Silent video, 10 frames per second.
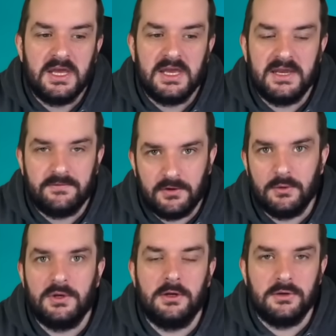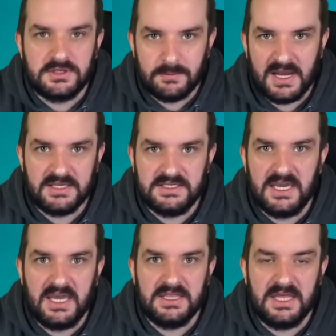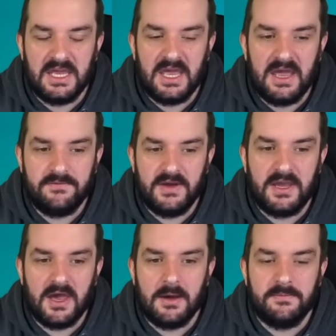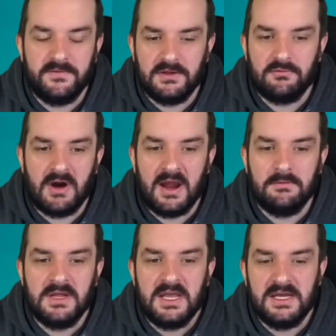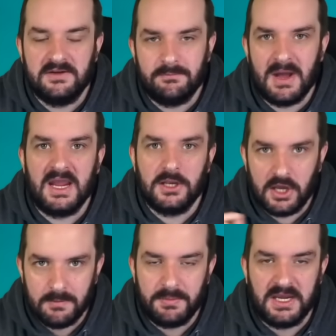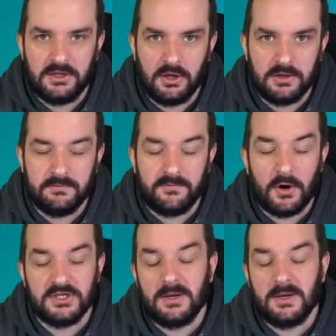if Luton lose to Man City in the FA Cup fifth round and if Man United beat Nottingham Forest.